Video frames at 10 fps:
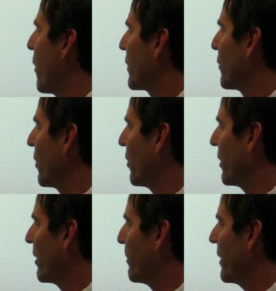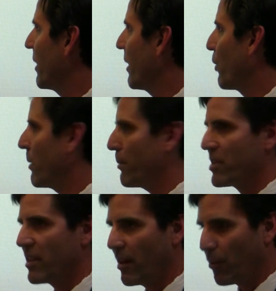that would grow a little bit, and
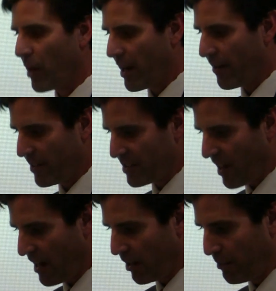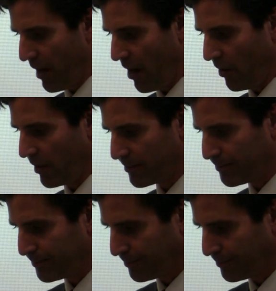1% wave and tidal power.